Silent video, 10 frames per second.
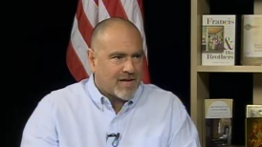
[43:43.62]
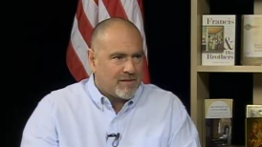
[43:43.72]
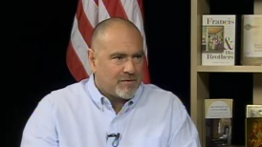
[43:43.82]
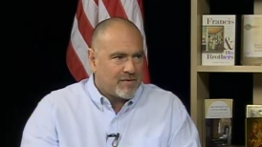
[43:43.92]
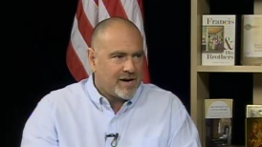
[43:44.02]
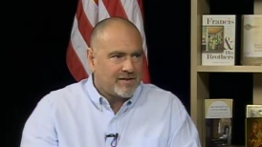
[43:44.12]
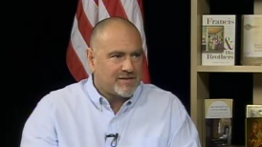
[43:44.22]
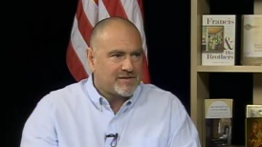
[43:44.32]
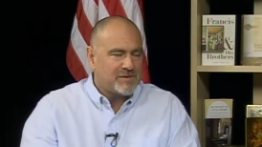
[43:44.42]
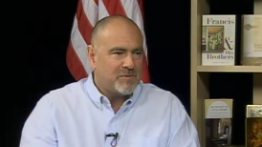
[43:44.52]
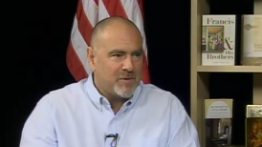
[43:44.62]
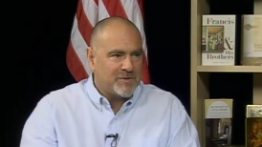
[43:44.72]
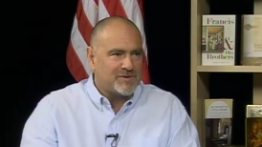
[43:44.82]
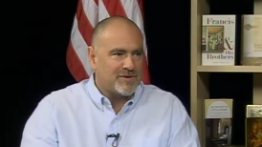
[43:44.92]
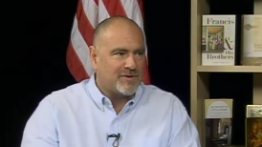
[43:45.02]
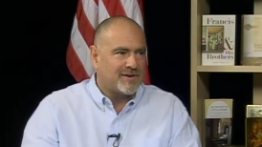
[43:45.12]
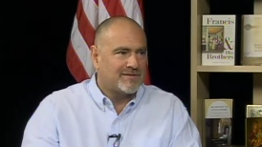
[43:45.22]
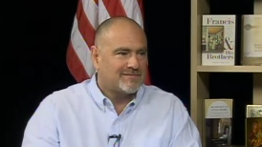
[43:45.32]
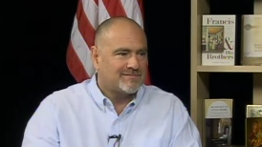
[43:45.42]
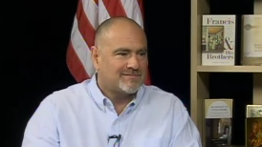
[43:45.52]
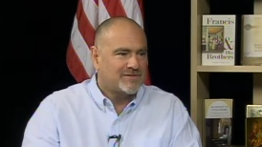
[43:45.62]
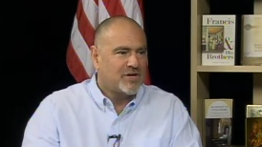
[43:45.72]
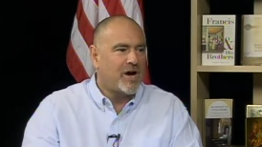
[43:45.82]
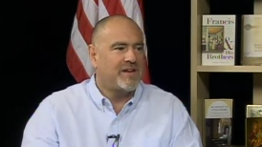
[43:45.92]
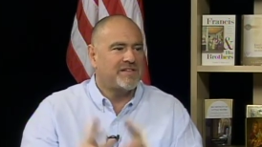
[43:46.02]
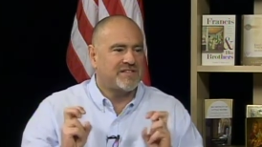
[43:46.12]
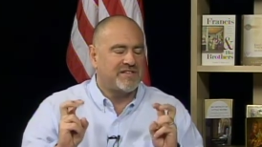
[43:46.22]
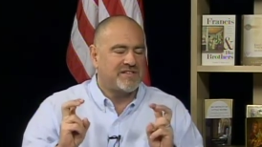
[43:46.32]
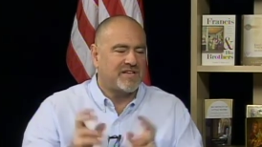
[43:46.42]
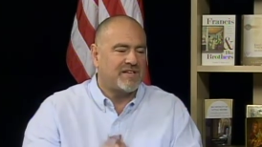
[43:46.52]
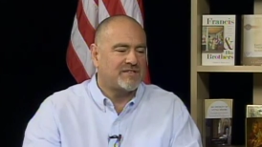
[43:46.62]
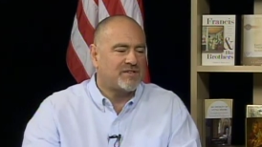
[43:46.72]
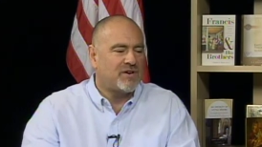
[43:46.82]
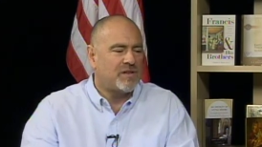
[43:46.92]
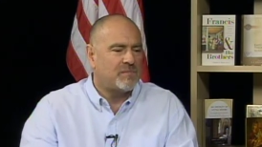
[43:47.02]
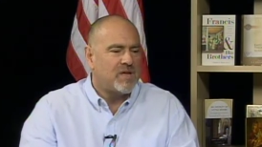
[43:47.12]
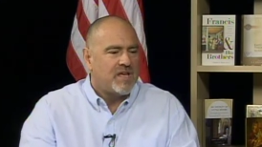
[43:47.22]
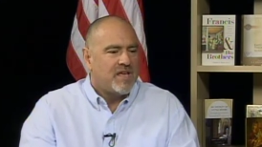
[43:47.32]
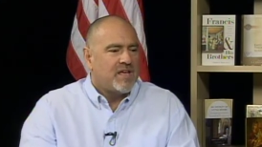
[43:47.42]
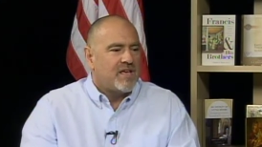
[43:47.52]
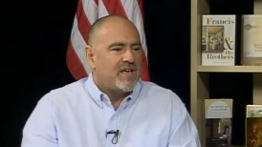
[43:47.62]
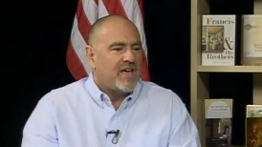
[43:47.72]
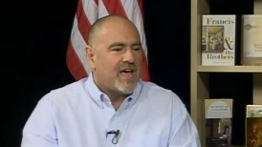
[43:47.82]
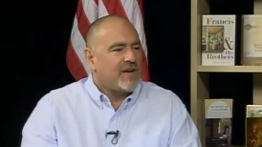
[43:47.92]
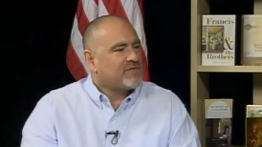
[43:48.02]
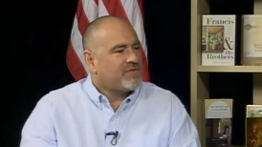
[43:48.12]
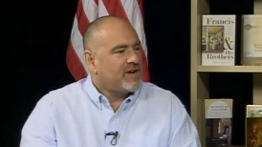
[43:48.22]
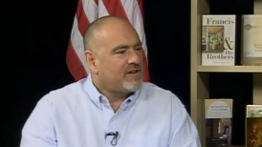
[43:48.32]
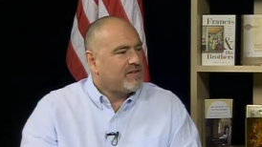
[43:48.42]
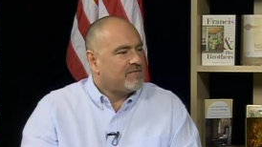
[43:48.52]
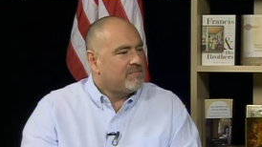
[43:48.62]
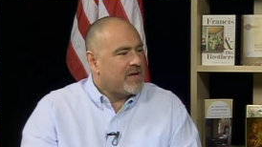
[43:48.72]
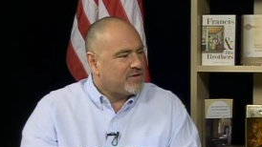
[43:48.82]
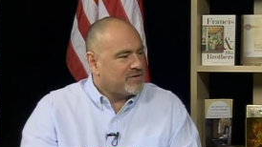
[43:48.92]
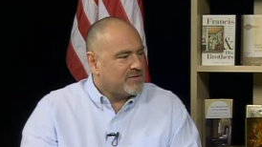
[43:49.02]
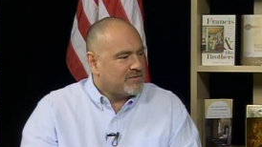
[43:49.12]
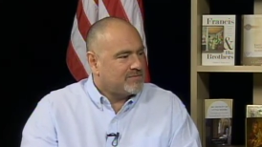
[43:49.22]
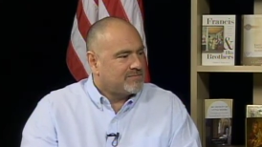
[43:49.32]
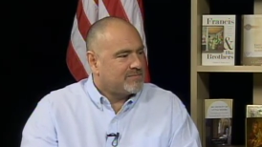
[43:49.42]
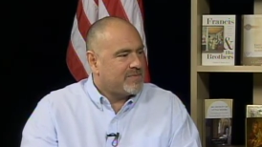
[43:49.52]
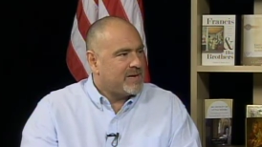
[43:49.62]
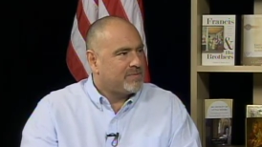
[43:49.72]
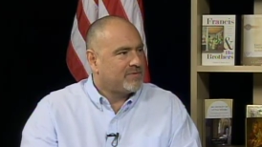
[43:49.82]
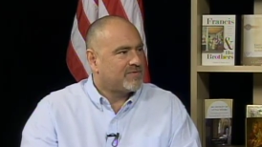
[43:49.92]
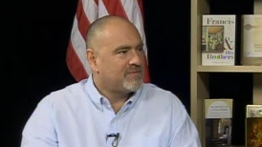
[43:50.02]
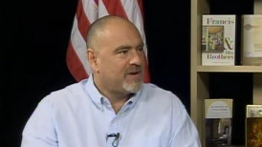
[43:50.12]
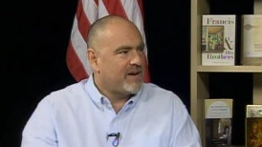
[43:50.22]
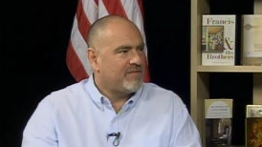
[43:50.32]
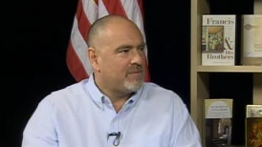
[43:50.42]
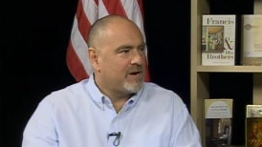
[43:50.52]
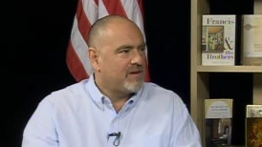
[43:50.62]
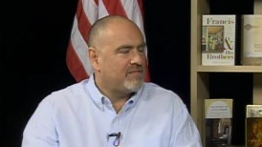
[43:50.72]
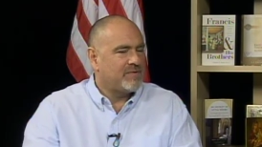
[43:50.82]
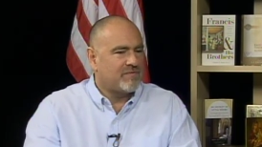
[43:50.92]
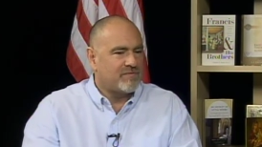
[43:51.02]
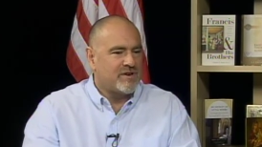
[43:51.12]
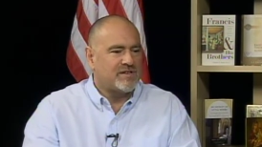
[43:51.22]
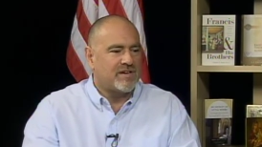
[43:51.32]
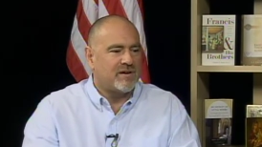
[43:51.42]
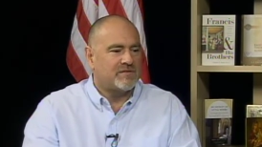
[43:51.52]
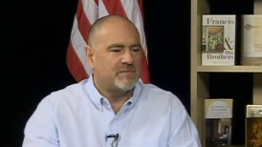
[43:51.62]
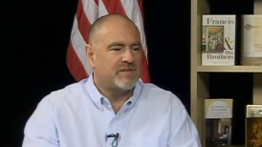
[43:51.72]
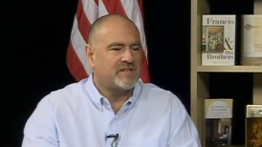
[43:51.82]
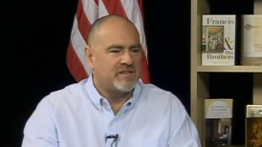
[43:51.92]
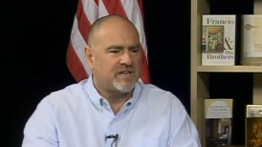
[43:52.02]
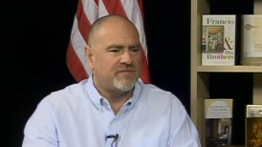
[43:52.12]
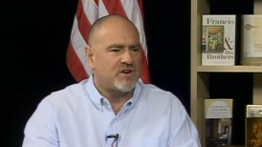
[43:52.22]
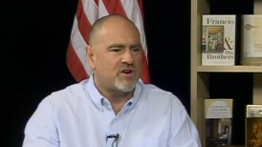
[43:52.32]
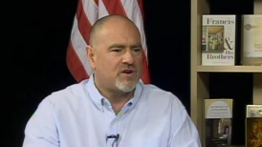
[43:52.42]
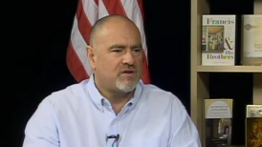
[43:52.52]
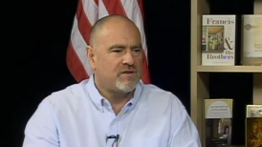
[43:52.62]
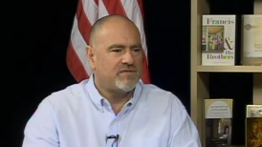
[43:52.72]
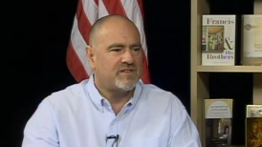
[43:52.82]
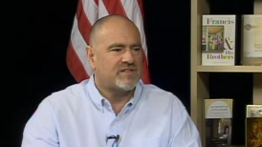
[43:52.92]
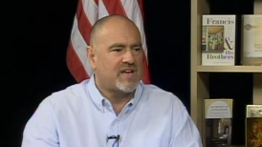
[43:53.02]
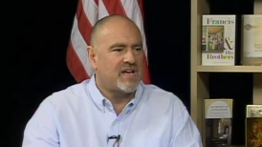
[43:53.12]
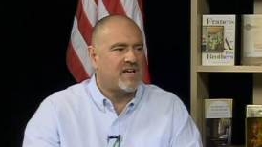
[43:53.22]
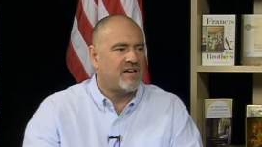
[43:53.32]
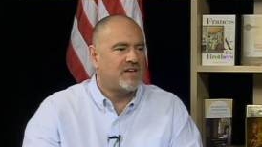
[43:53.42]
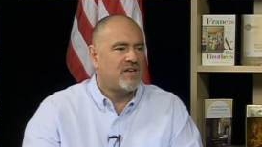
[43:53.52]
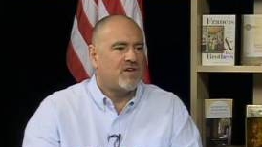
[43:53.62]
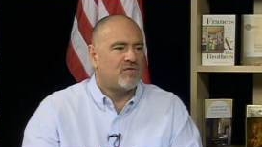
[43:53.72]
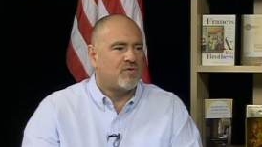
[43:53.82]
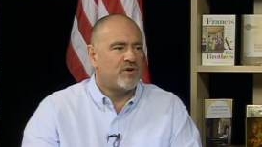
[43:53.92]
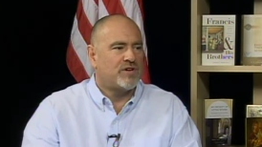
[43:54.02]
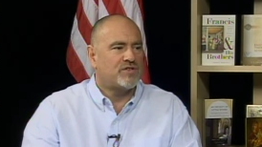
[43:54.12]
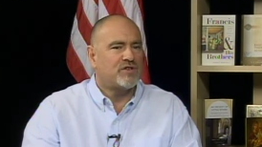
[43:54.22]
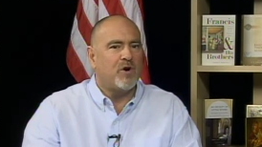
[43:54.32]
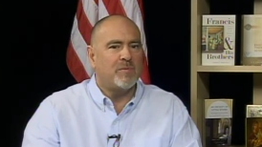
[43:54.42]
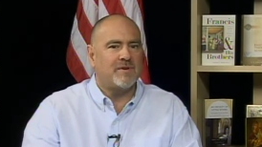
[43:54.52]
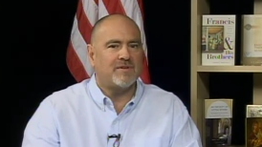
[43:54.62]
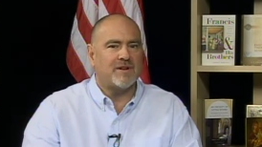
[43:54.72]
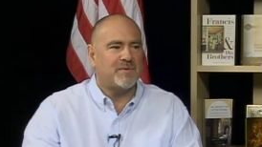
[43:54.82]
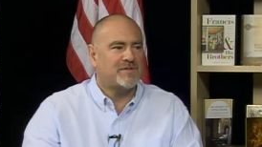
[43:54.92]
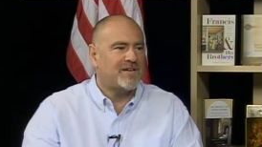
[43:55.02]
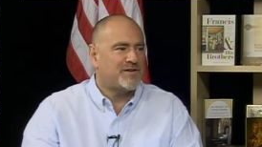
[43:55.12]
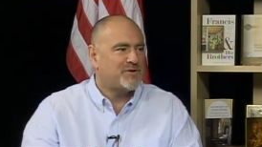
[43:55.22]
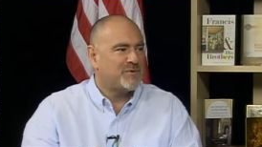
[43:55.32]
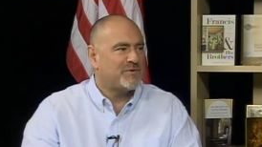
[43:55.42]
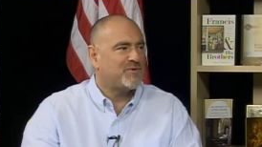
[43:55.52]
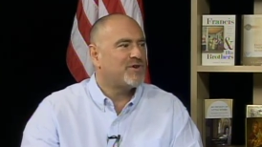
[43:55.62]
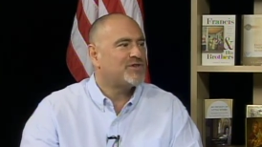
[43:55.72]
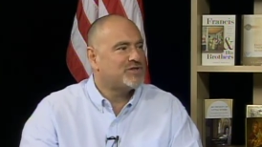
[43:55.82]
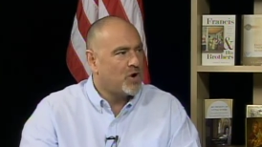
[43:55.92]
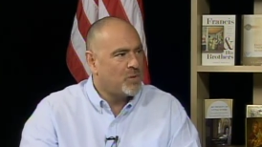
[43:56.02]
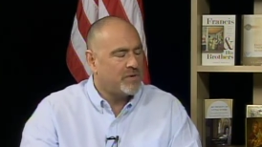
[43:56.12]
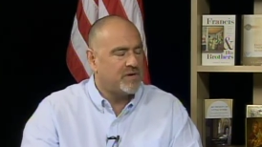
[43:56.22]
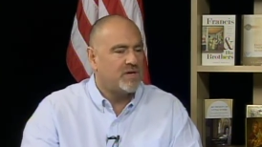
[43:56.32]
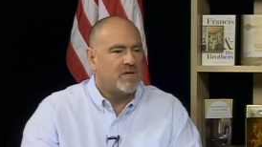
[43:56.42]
miraculous little moments or God incidents, I like to call them. After I met you, people from everywhere have been reaching out to me saying, Have you heard of this guy, Roy Schoeman? I don't want to say Schumann, Roy Schoeman.